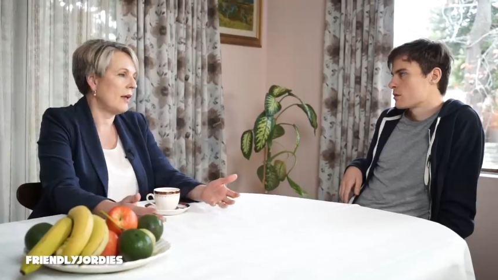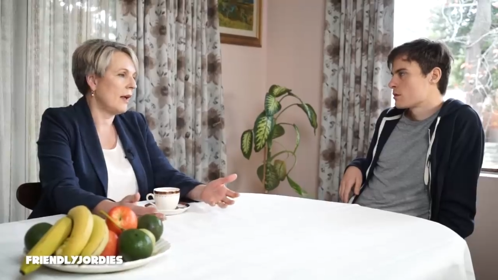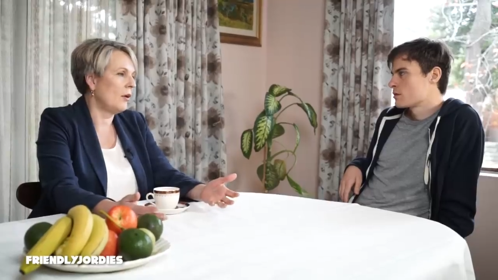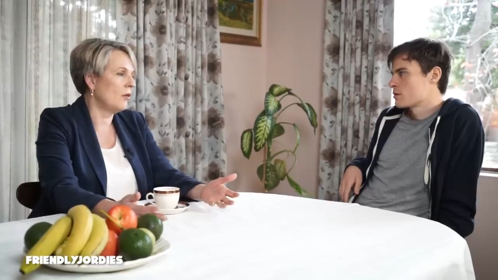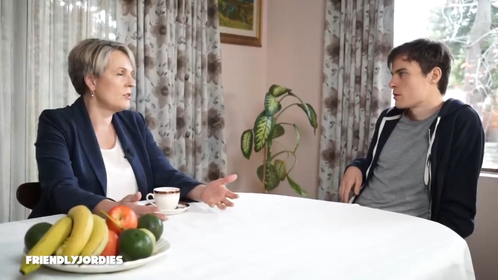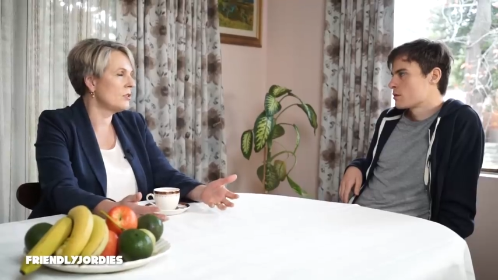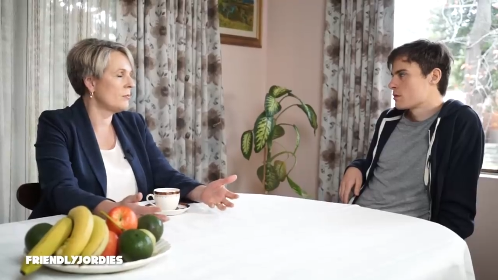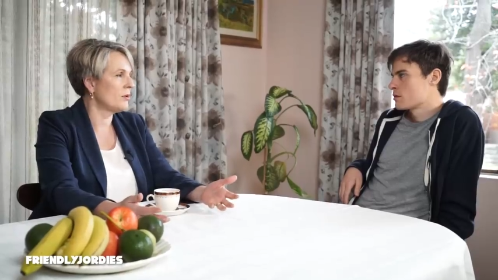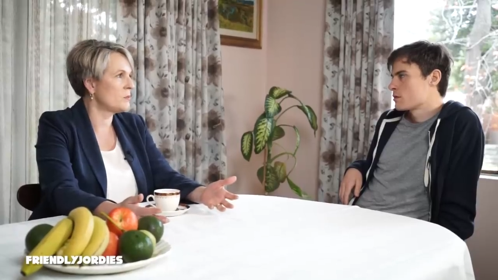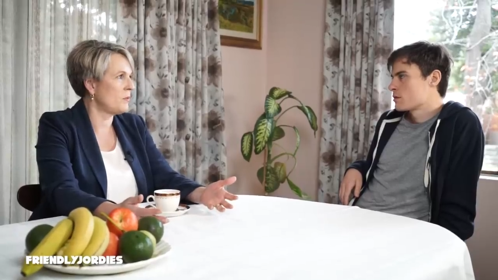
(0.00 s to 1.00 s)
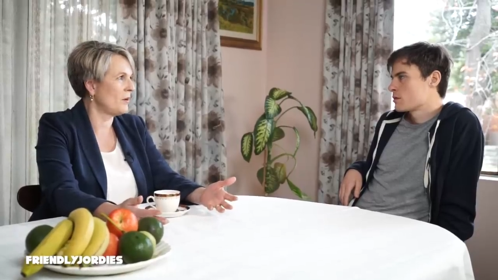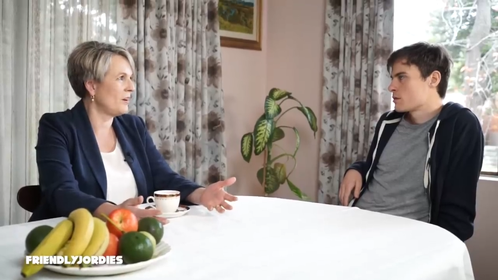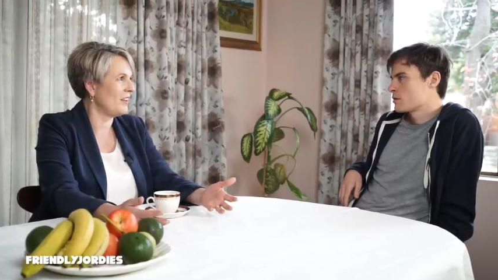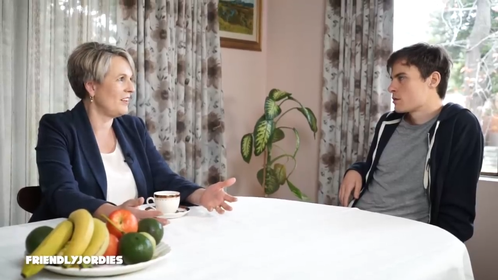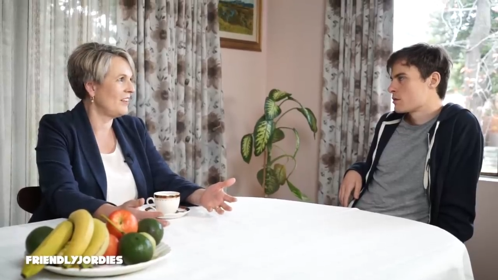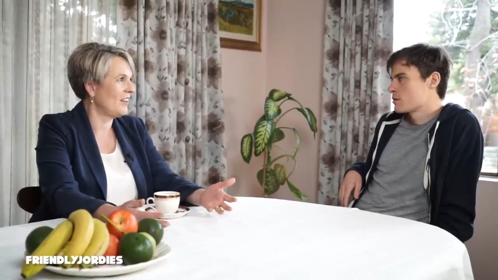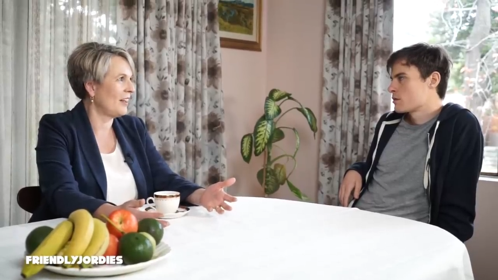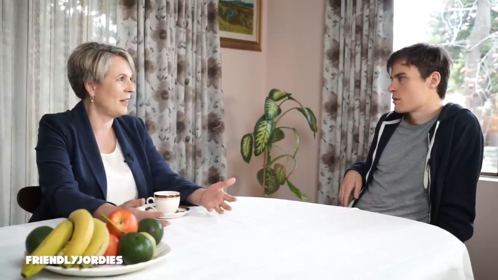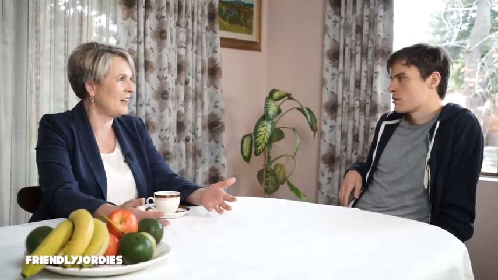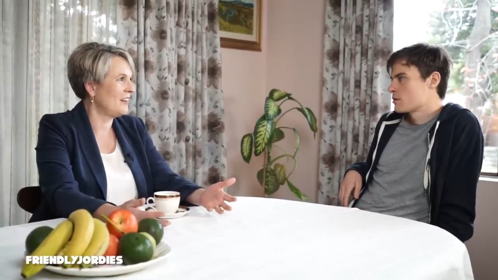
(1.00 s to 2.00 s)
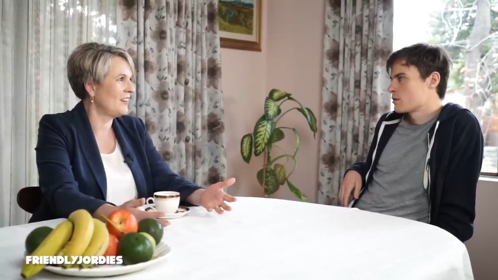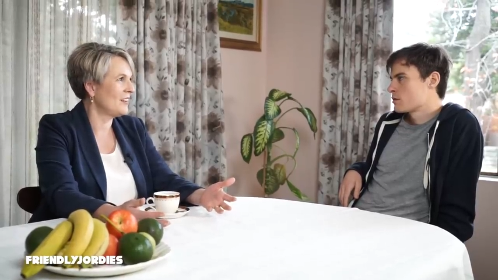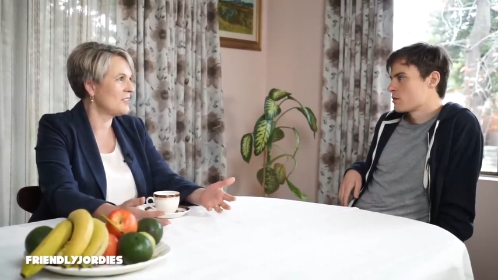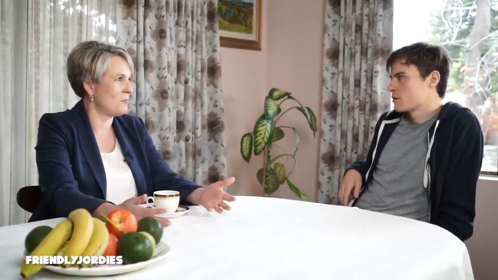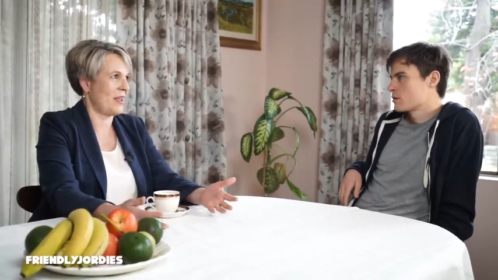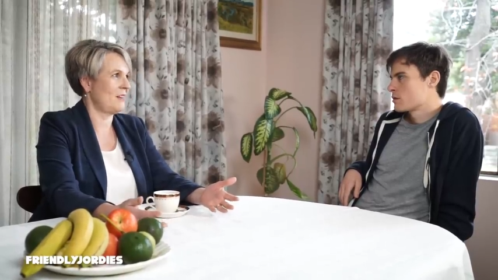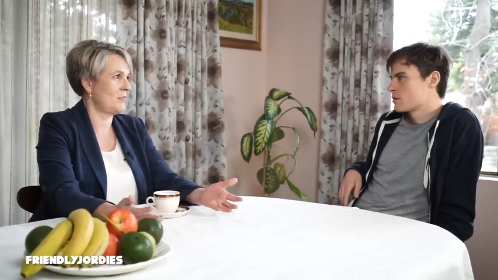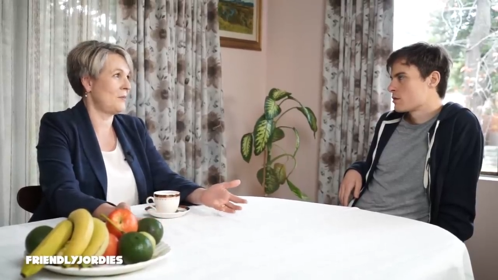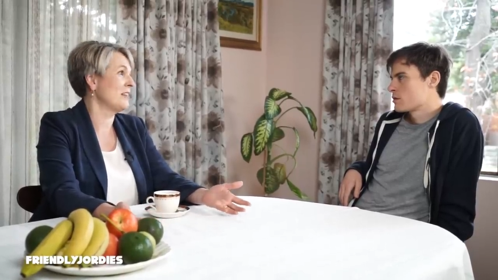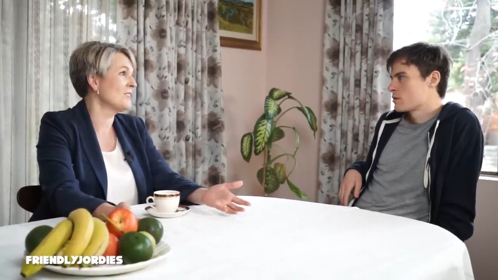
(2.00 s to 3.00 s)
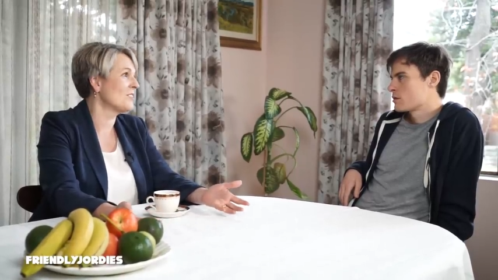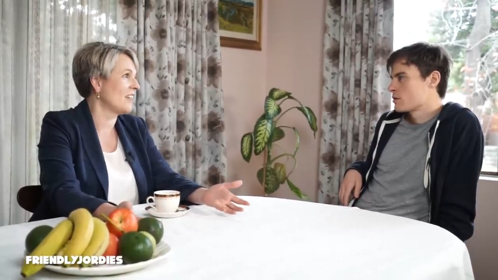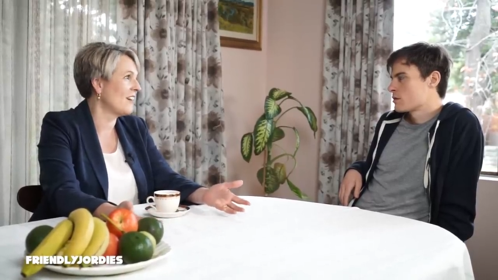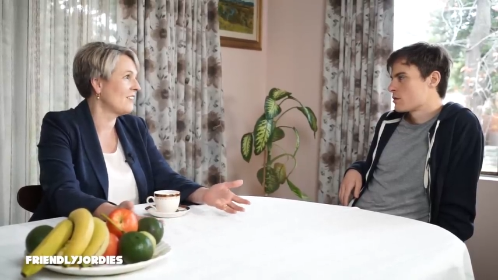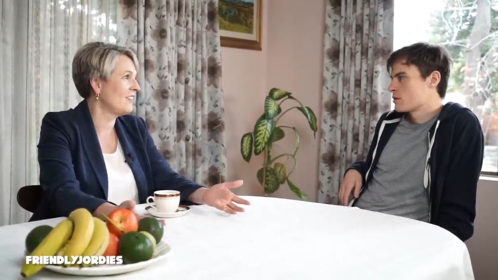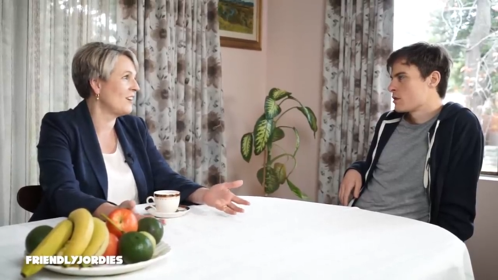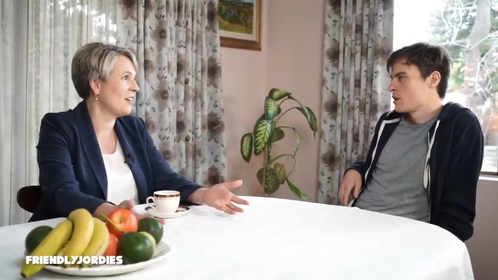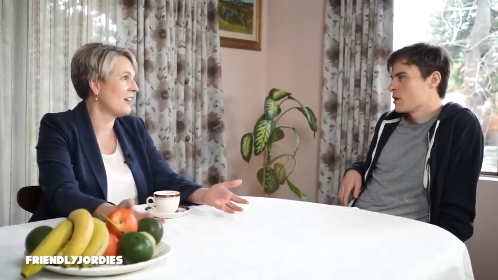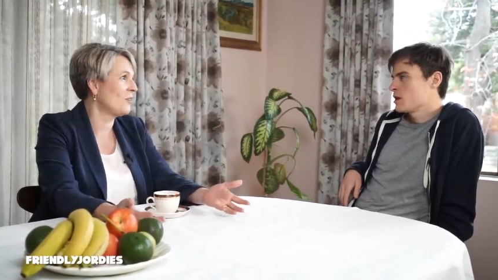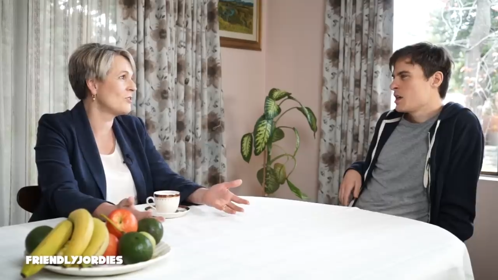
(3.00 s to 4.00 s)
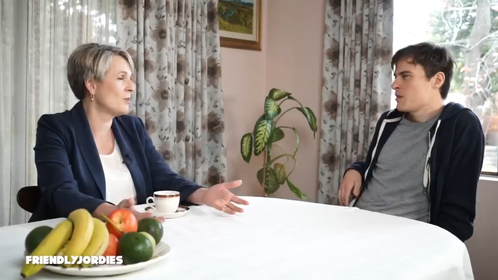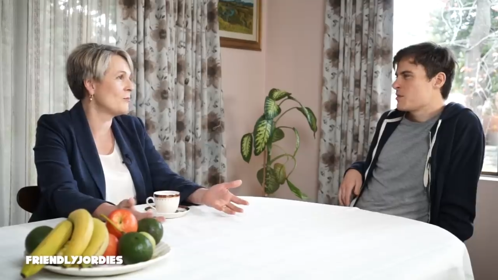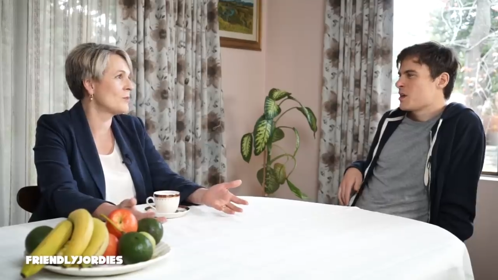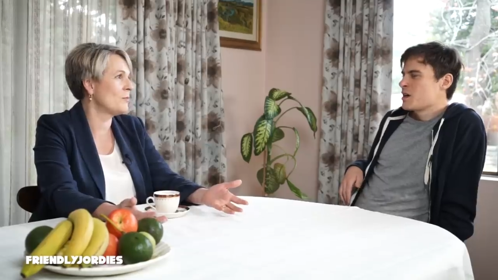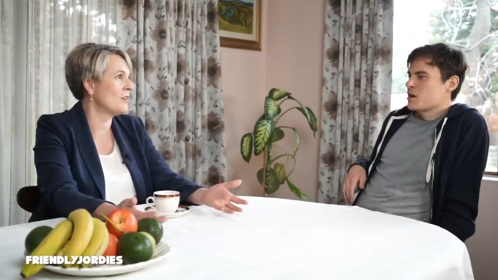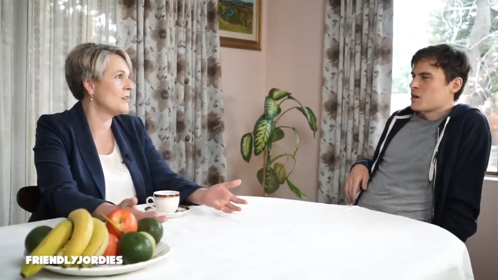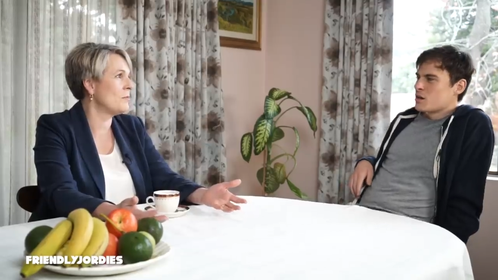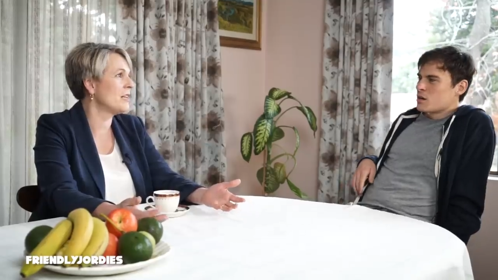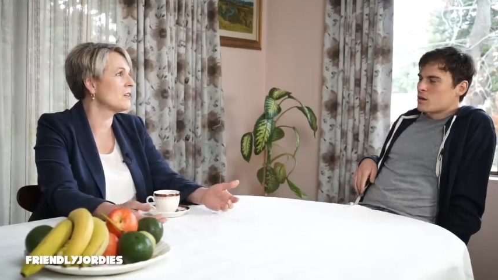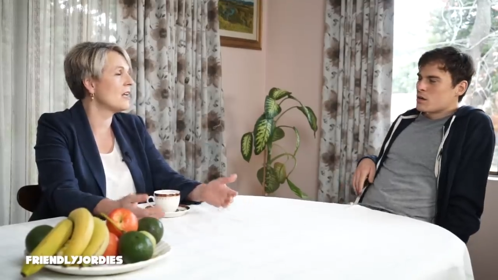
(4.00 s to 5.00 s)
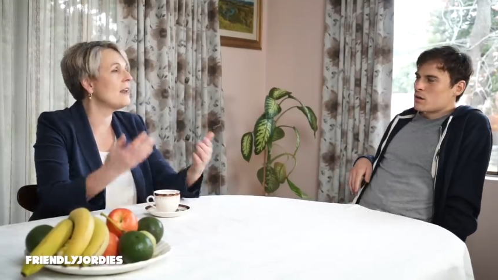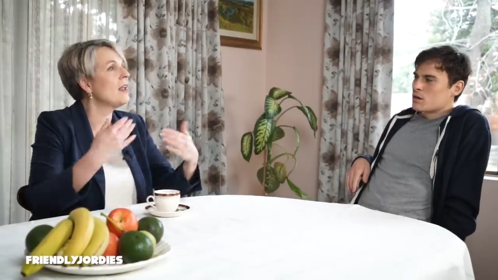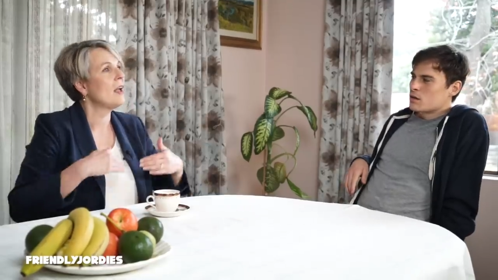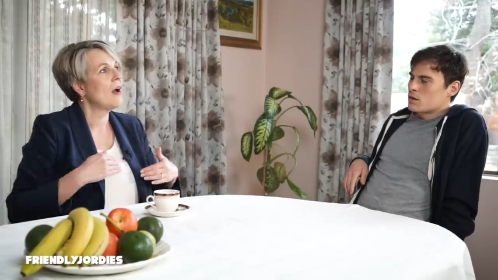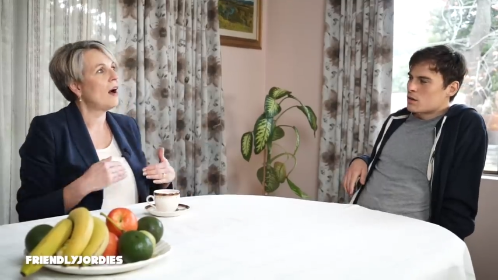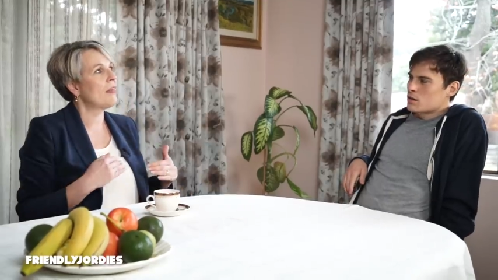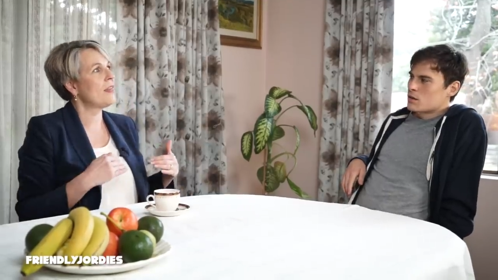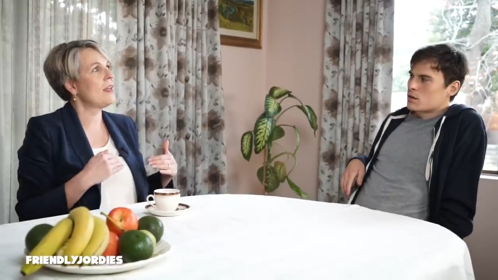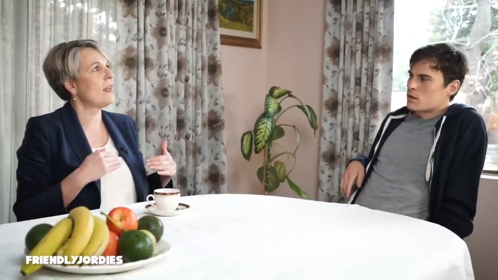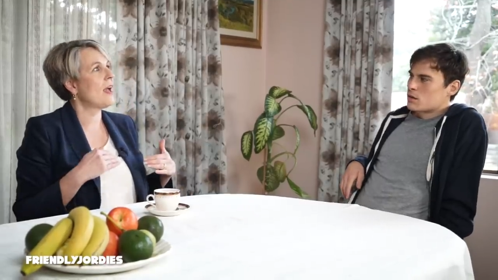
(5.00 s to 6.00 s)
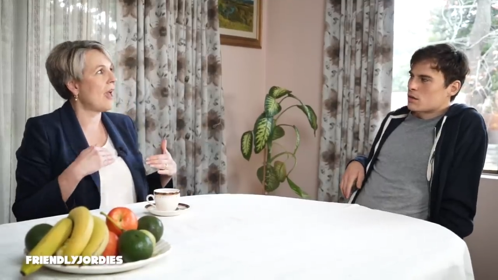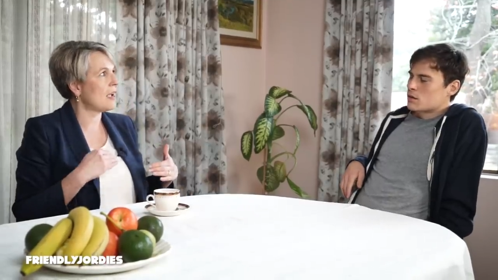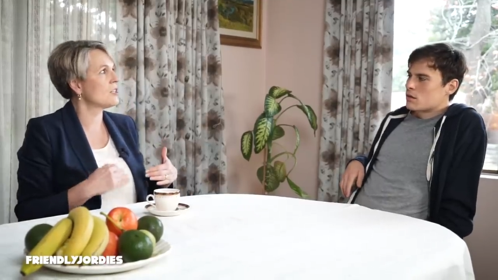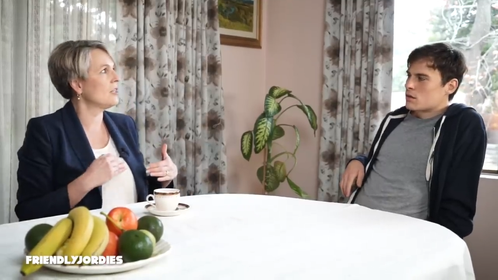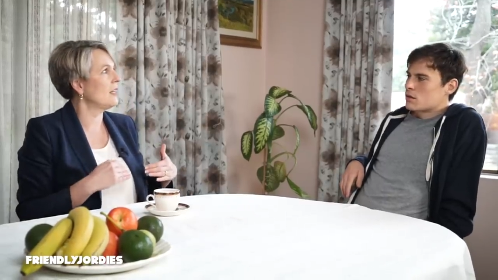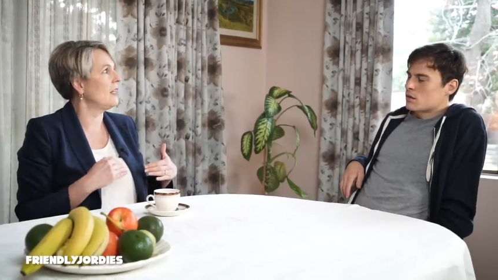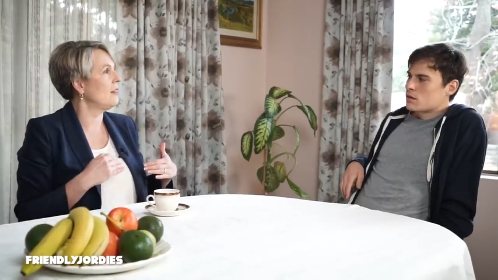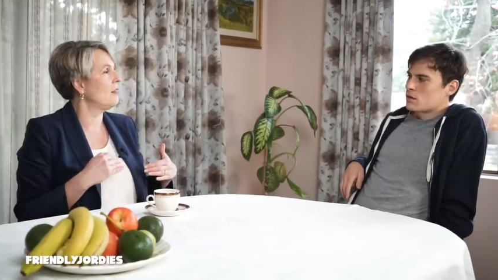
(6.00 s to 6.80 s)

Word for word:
Speaker 1: our long term prosperity uh, dep- depends on that you know, our long-term yeah. prosperity depends on. And I think actually